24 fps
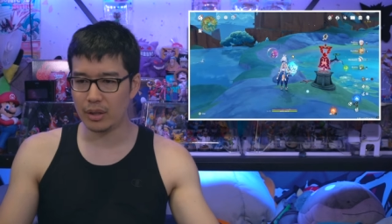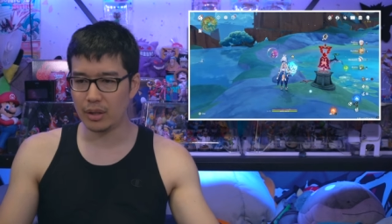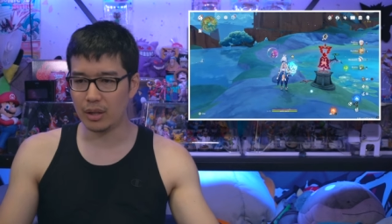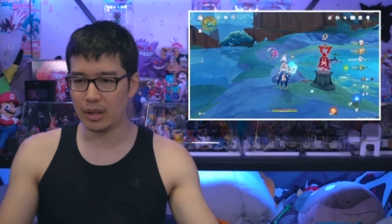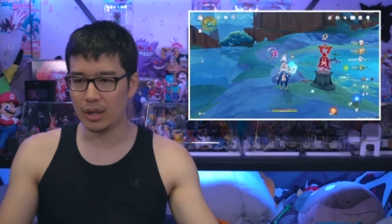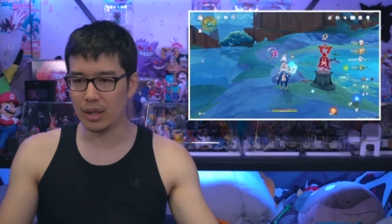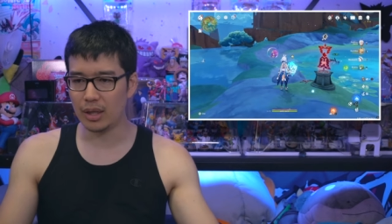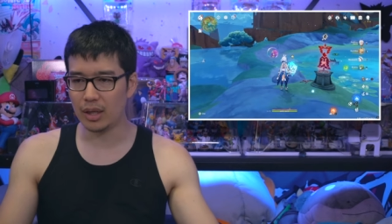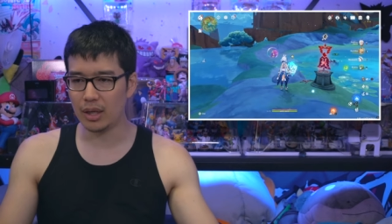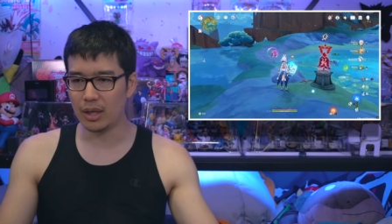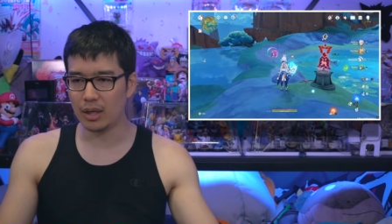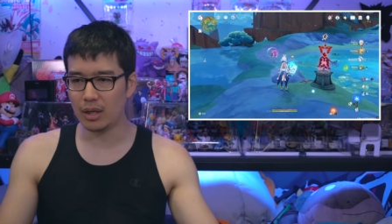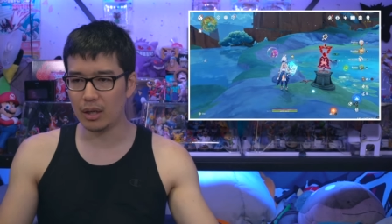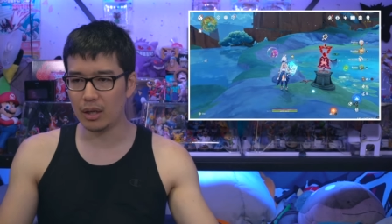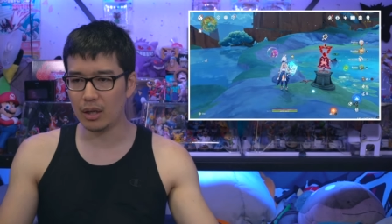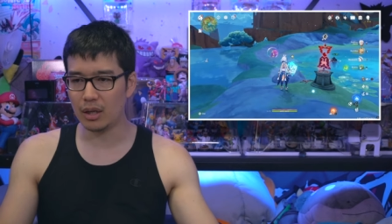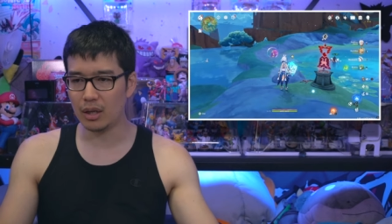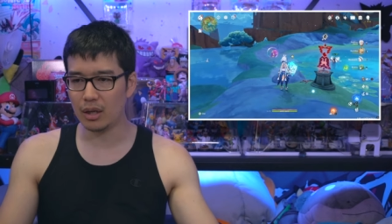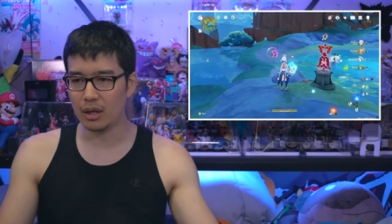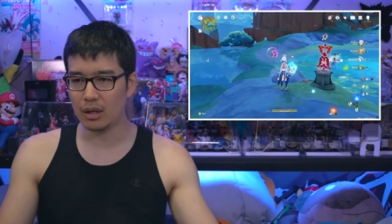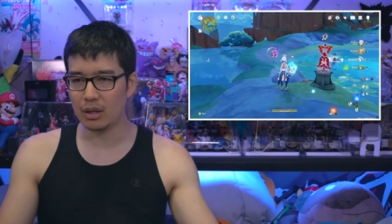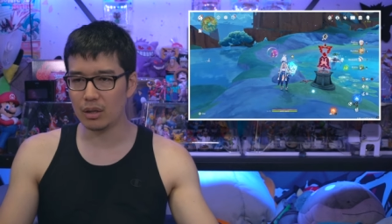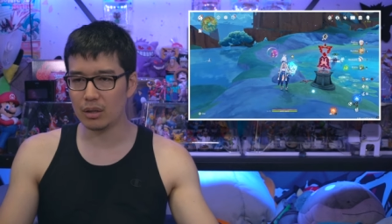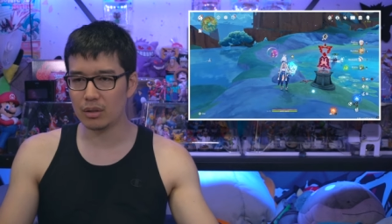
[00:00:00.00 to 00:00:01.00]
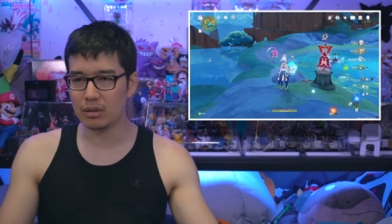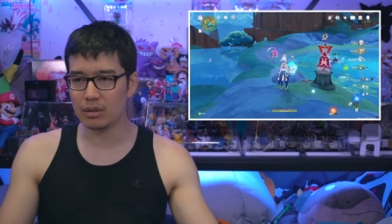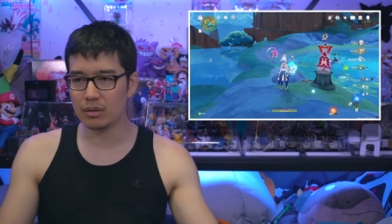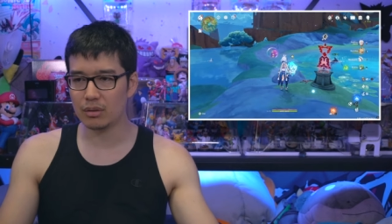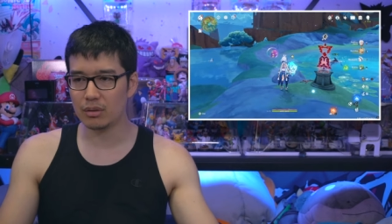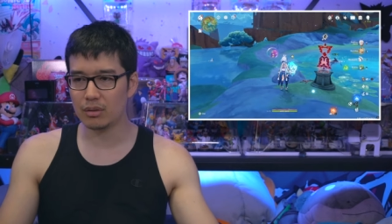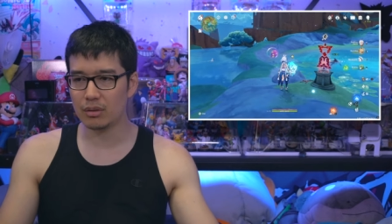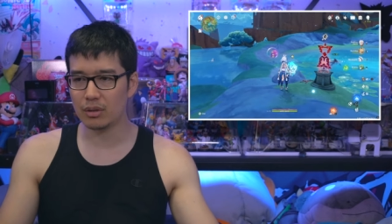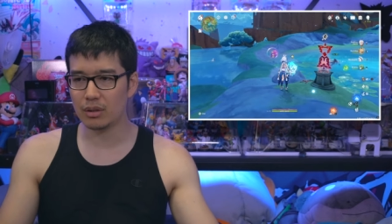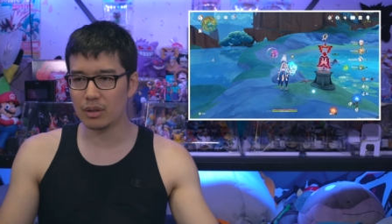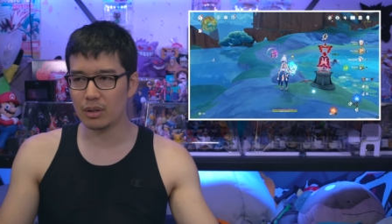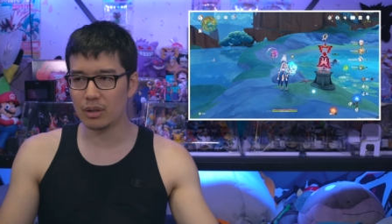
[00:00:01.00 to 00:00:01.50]
Uh,
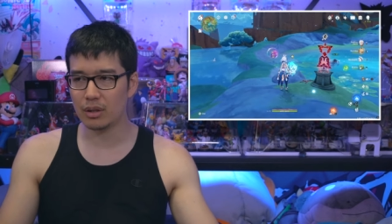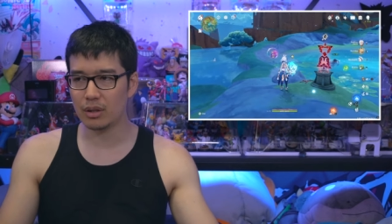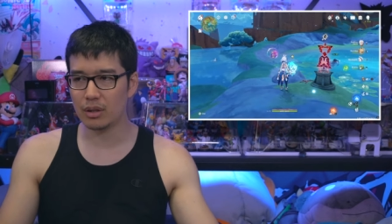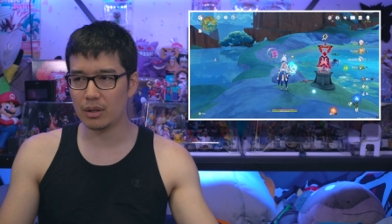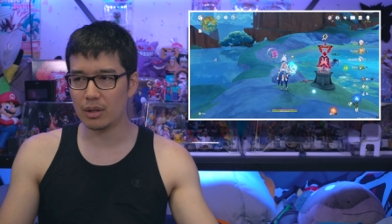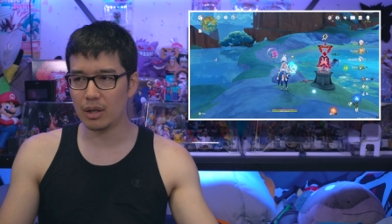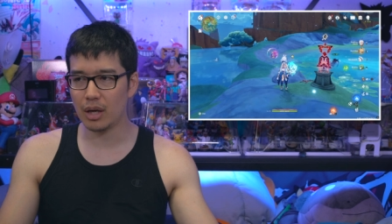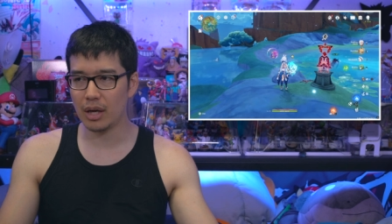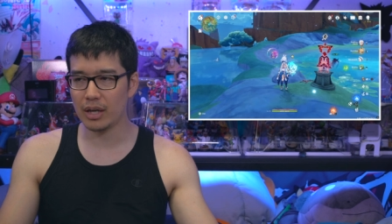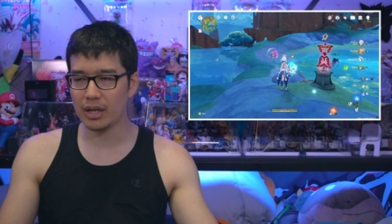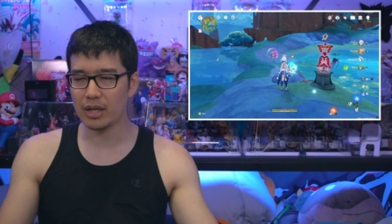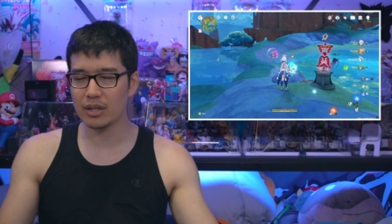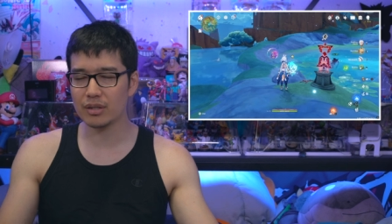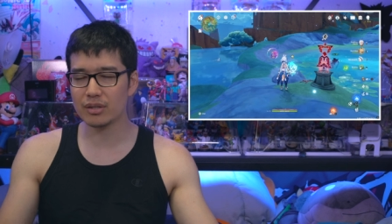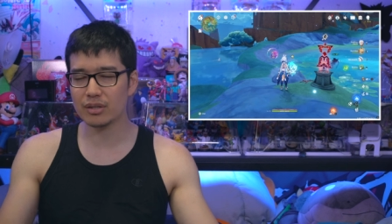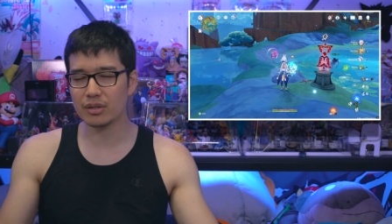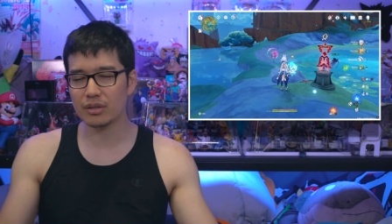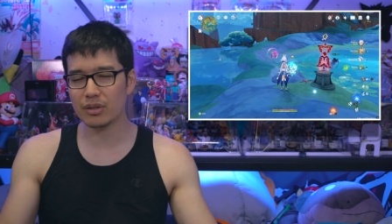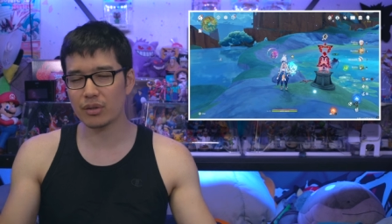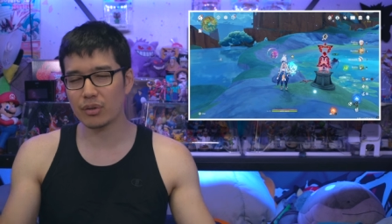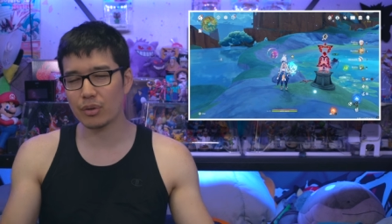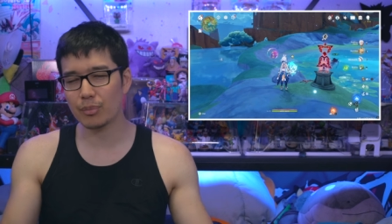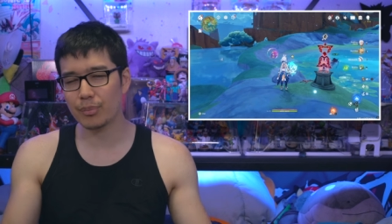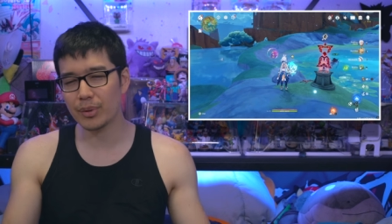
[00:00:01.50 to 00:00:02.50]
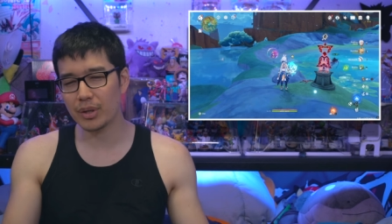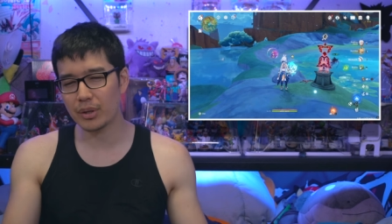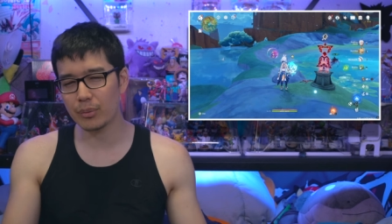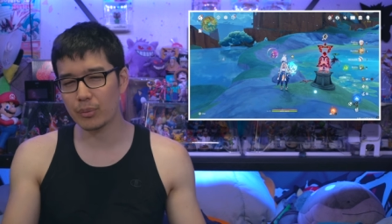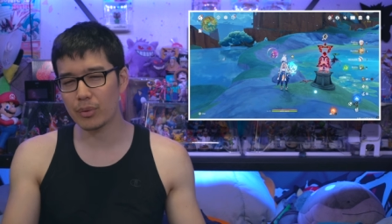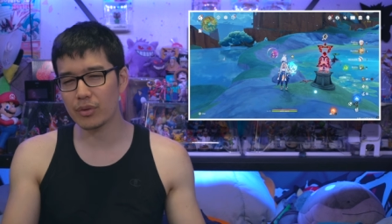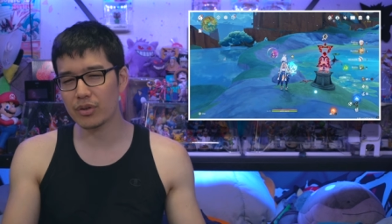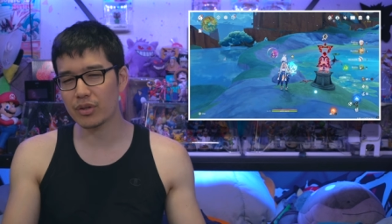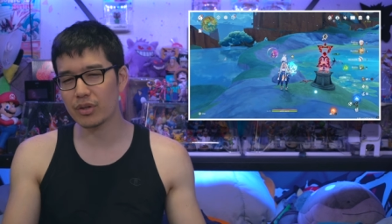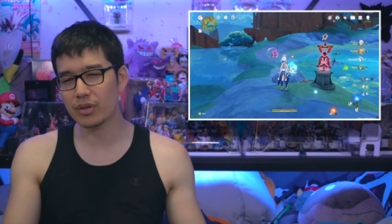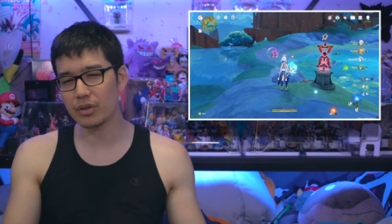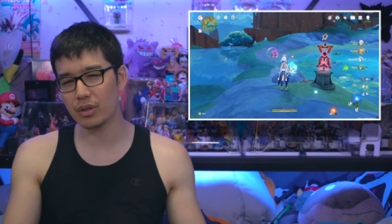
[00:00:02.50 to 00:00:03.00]
I guess a little bit
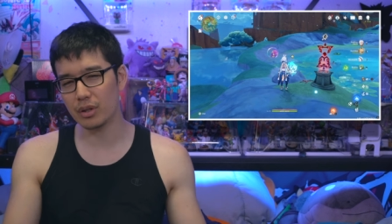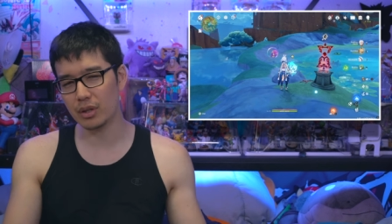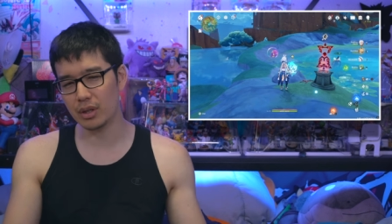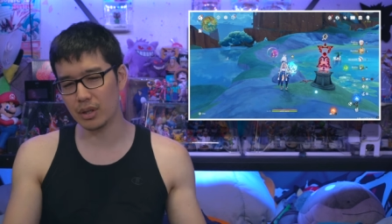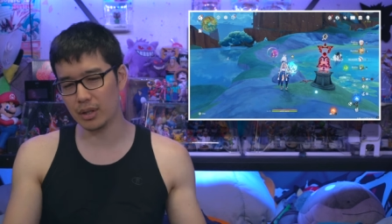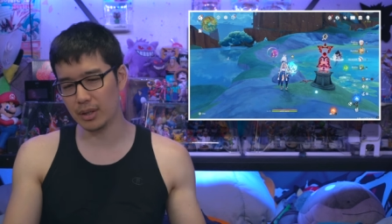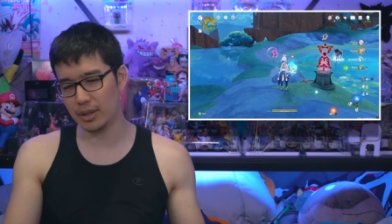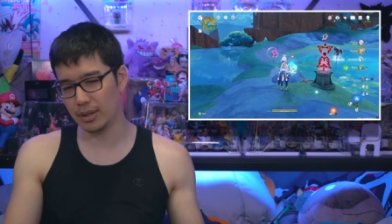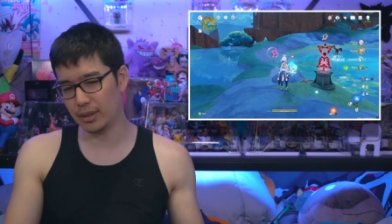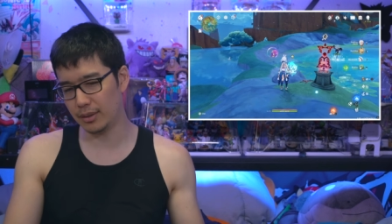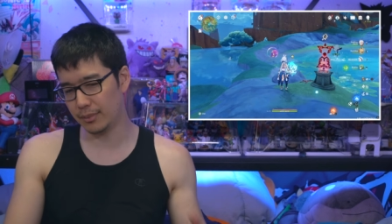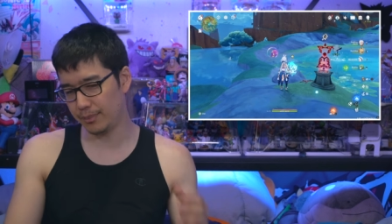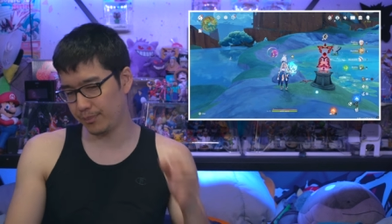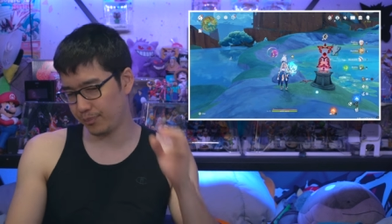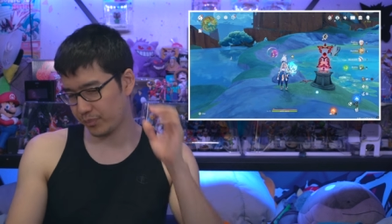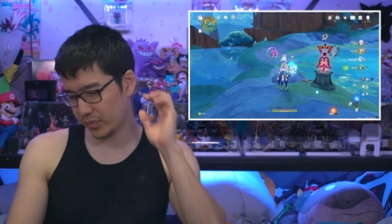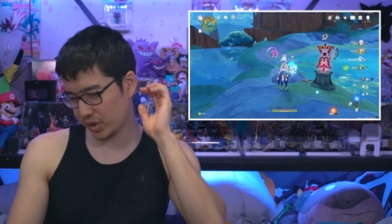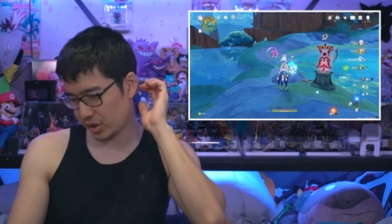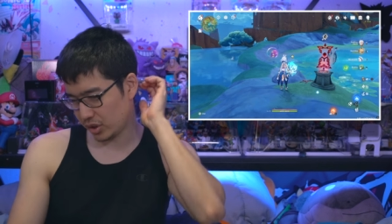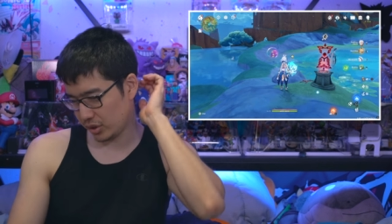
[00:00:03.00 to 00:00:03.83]
with um,